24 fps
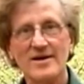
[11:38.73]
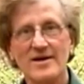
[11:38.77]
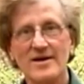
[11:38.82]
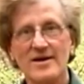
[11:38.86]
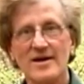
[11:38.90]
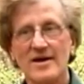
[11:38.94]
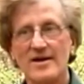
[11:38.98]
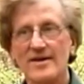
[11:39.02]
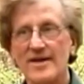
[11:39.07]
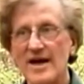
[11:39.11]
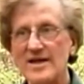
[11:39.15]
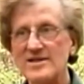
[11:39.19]

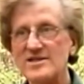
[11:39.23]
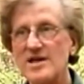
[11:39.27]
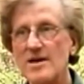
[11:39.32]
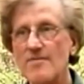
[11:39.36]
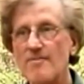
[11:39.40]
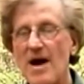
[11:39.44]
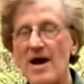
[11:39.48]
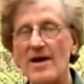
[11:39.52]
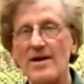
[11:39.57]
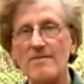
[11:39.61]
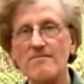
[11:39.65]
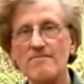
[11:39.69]
That's
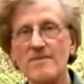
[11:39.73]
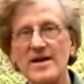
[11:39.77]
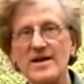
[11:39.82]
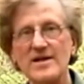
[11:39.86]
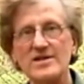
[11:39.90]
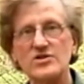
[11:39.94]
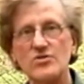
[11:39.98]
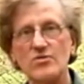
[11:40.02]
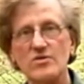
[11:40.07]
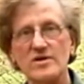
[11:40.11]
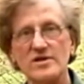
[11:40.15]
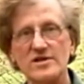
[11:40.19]
about a minute's
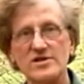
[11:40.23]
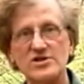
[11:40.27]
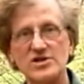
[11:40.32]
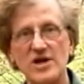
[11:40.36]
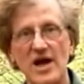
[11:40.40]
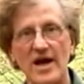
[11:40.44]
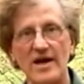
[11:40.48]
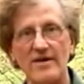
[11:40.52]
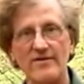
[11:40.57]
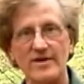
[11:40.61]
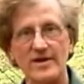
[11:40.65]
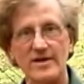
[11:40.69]
worth of
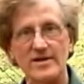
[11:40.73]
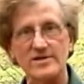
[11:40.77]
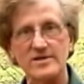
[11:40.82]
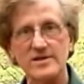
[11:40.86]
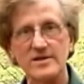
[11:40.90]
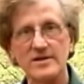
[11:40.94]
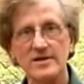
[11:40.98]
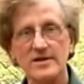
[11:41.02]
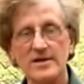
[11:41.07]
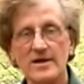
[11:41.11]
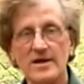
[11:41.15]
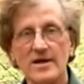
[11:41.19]
shavings.
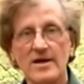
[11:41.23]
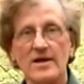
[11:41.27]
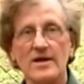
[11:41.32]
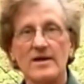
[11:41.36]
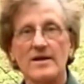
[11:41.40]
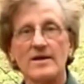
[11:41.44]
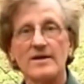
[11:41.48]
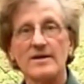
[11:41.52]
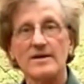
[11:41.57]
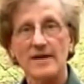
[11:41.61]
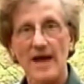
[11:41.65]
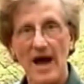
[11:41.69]

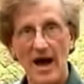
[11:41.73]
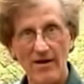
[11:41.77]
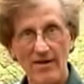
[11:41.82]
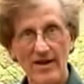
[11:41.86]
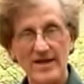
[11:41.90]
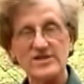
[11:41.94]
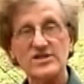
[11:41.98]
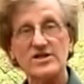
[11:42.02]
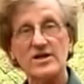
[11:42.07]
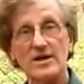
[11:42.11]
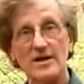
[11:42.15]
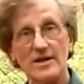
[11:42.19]
Now
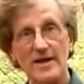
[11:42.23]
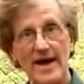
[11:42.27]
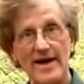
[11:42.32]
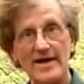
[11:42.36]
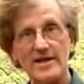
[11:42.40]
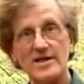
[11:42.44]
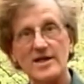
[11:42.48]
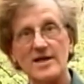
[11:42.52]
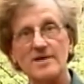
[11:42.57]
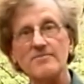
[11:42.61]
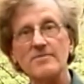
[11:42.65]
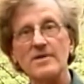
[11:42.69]
let's collect
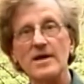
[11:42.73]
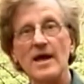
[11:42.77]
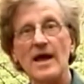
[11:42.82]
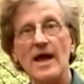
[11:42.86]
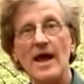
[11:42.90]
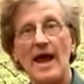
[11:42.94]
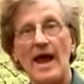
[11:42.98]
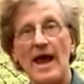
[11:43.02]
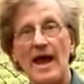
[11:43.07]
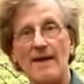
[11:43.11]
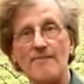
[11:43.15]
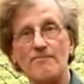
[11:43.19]
them
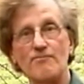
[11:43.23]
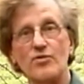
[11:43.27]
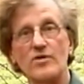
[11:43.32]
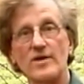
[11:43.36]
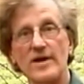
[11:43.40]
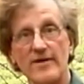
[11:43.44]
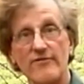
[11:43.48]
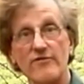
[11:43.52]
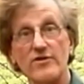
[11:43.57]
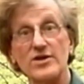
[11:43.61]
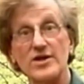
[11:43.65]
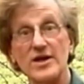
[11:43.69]
and put
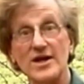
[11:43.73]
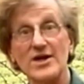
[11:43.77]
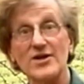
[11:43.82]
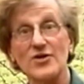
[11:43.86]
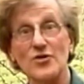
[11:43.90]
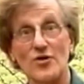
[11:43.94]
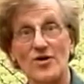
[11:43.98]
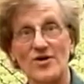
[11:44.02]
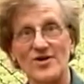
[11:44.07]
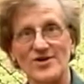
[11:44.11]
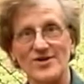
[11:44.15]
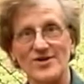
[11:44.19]
everything in order.